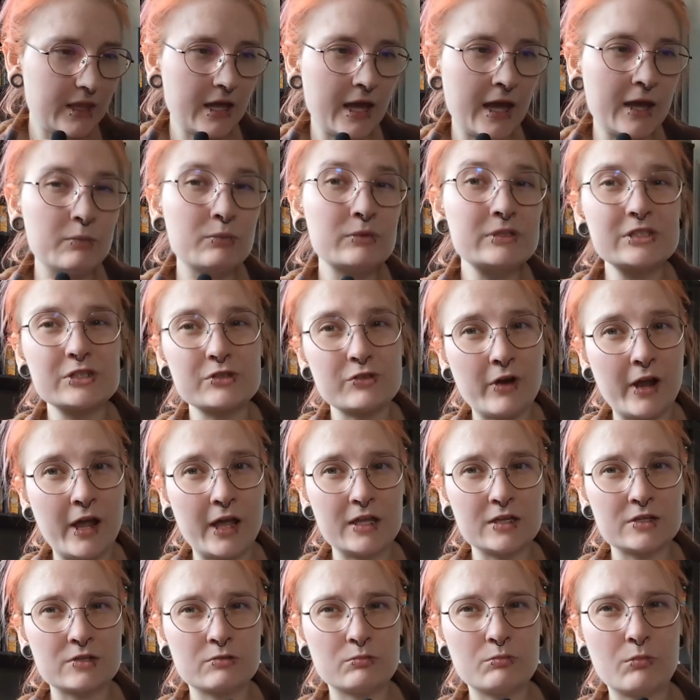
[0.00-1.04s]
I will
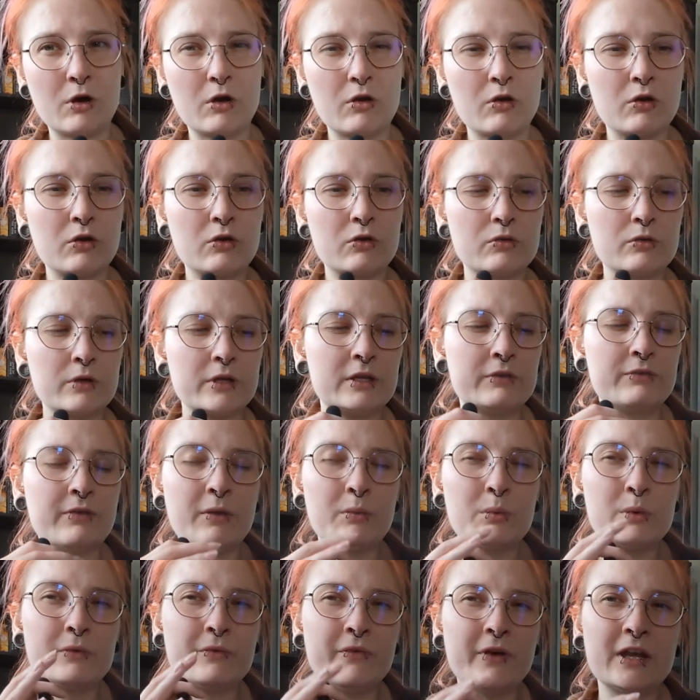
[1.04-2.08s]
try tomorrow. If I
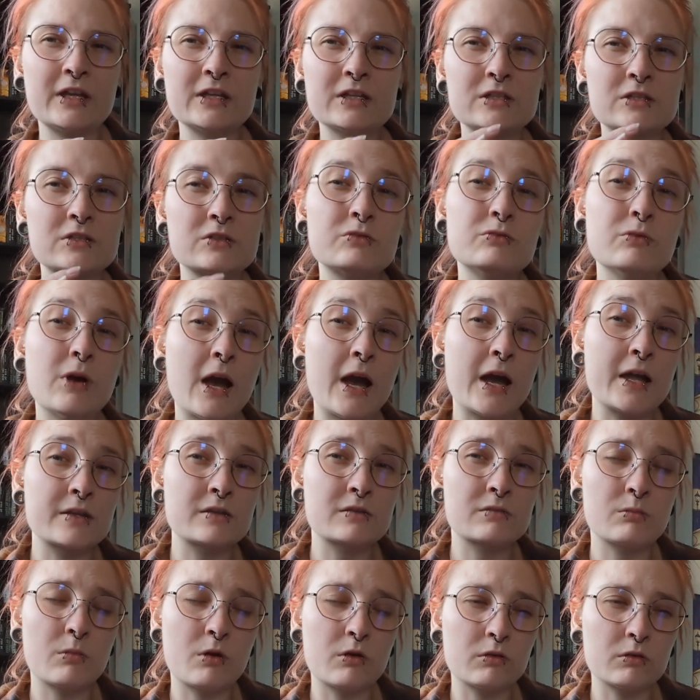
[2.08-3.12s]
will find it too hard
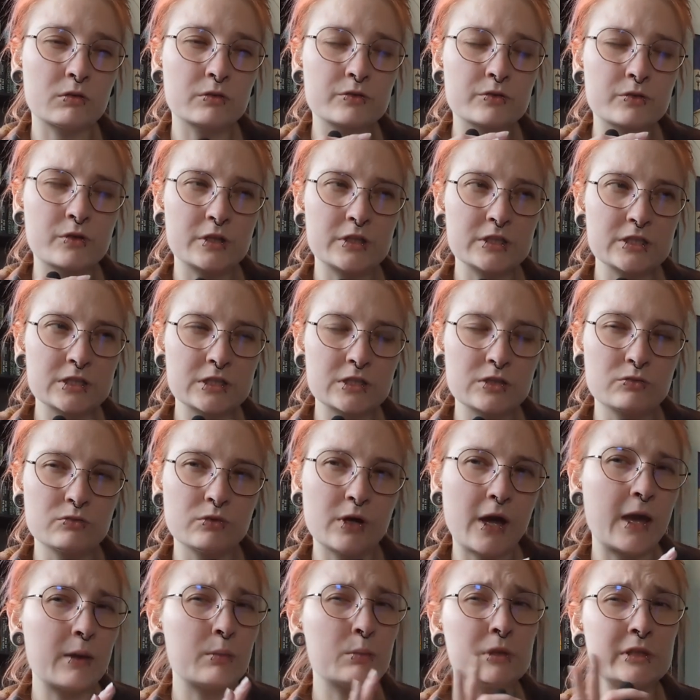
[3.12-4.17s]
tomorrow to continue,
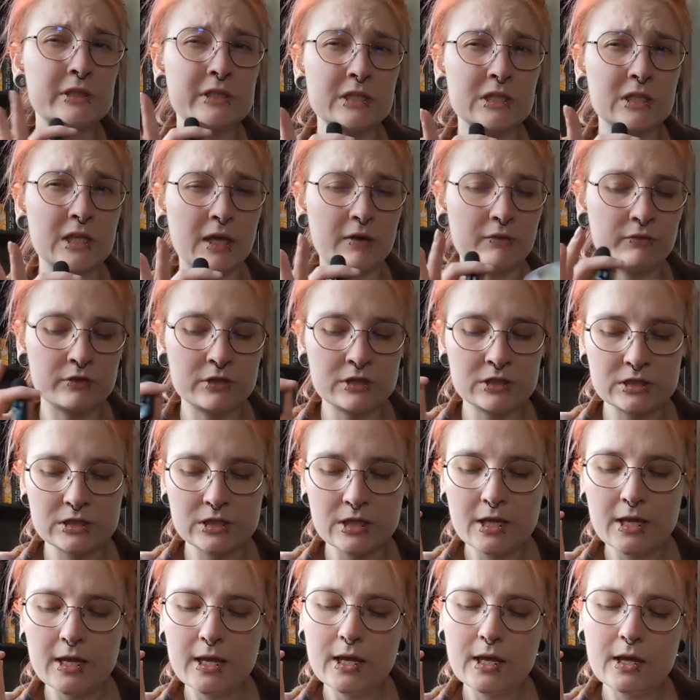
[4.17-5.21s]
I will DNF it.
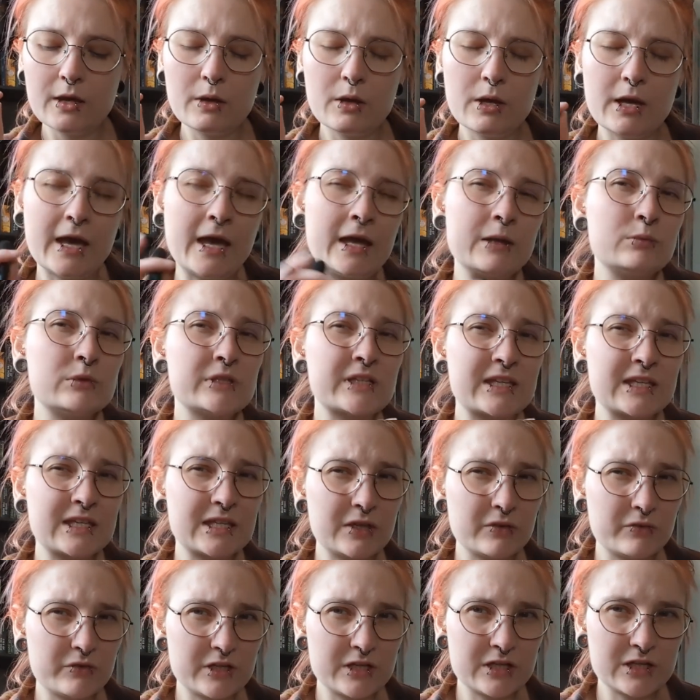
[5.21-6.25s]
I will
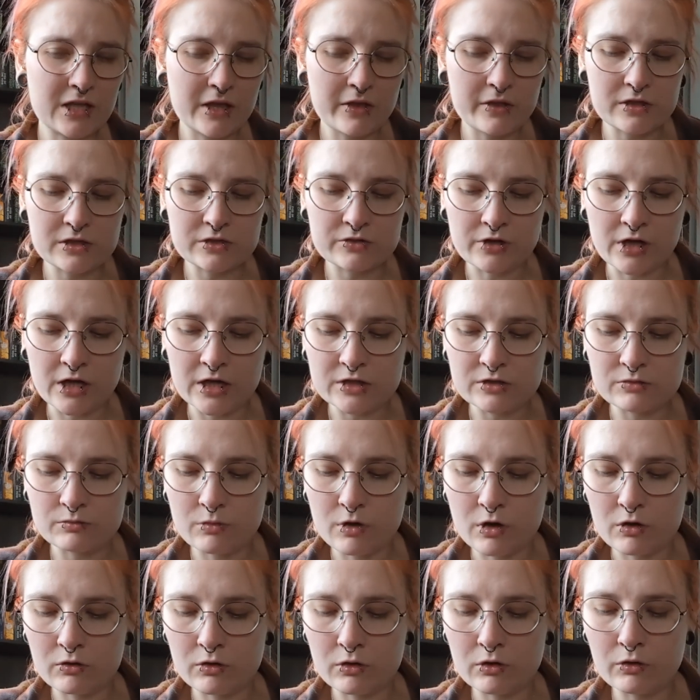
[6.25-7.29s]
give it another try
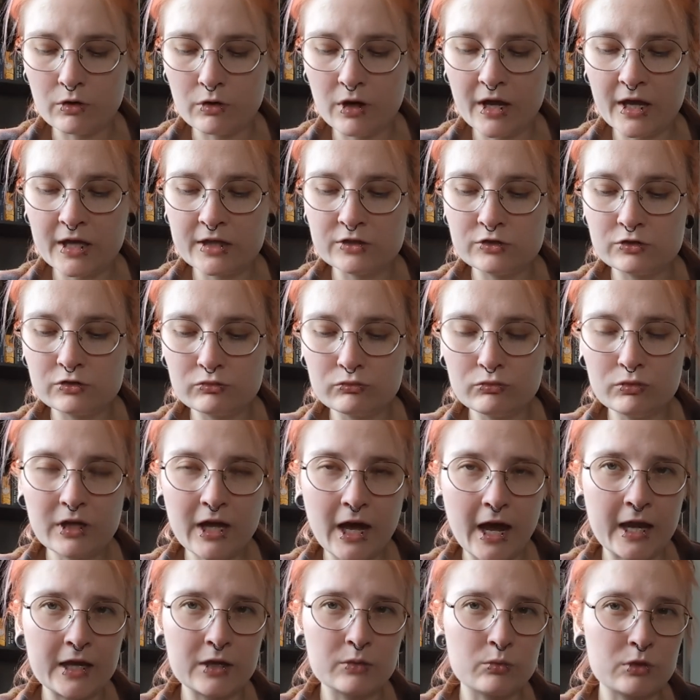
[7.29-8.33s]
tomorrow. I do
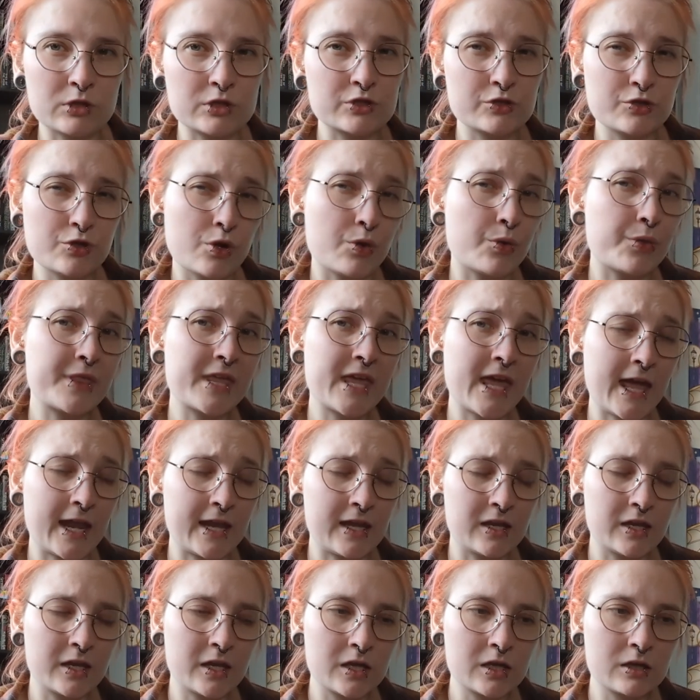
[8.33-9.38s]
kind of want to know the
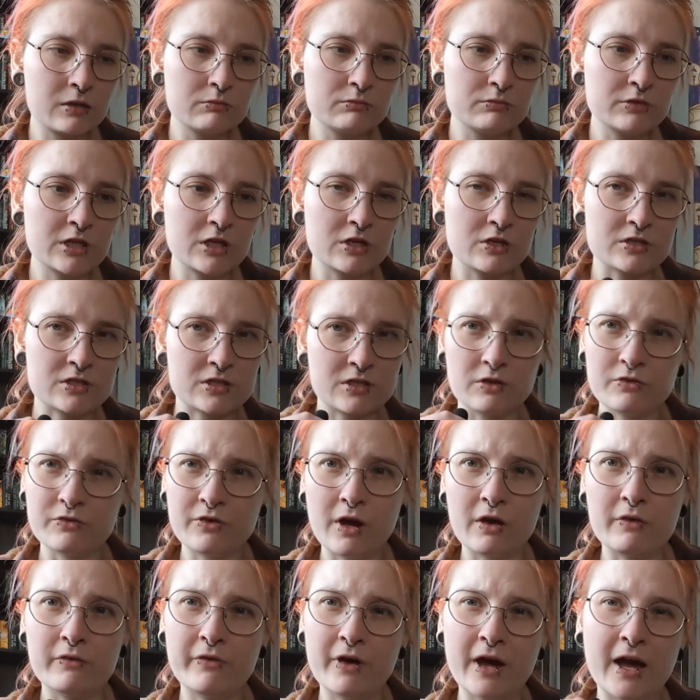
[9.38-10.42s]
ending because of
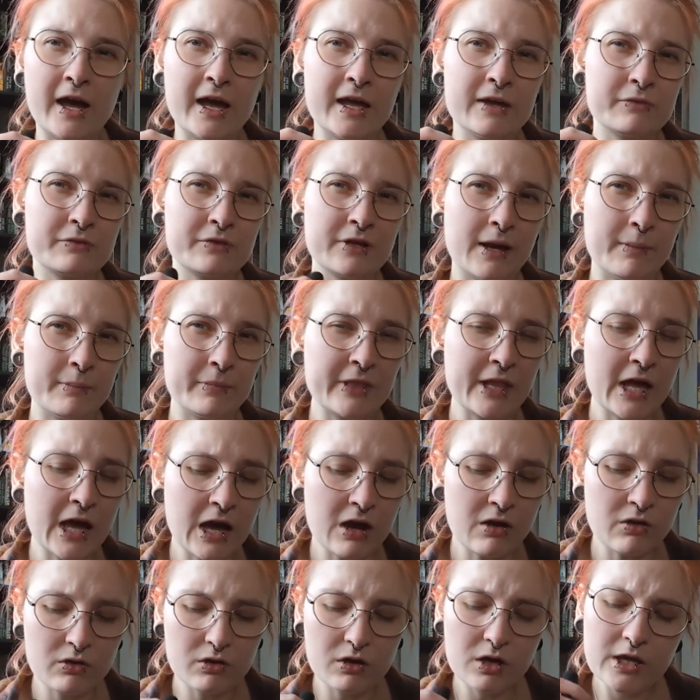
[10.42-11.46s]
how far I've come
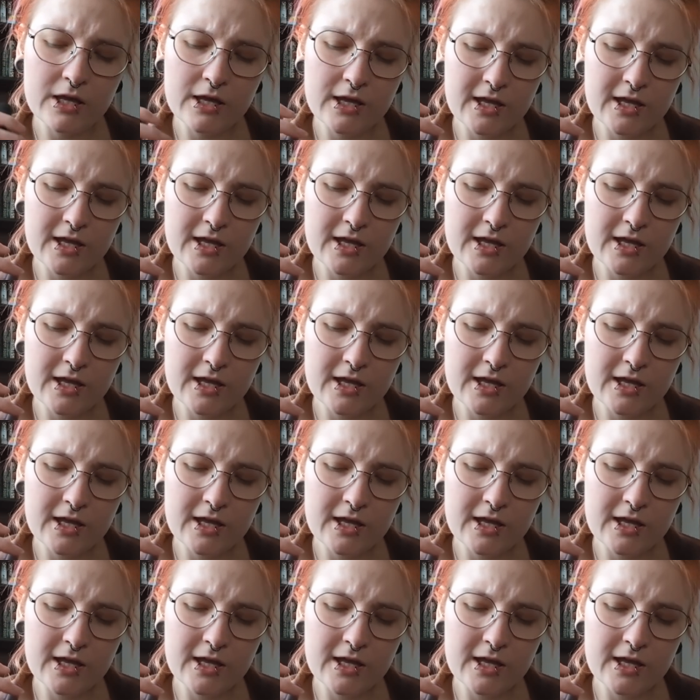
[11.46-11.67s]
now.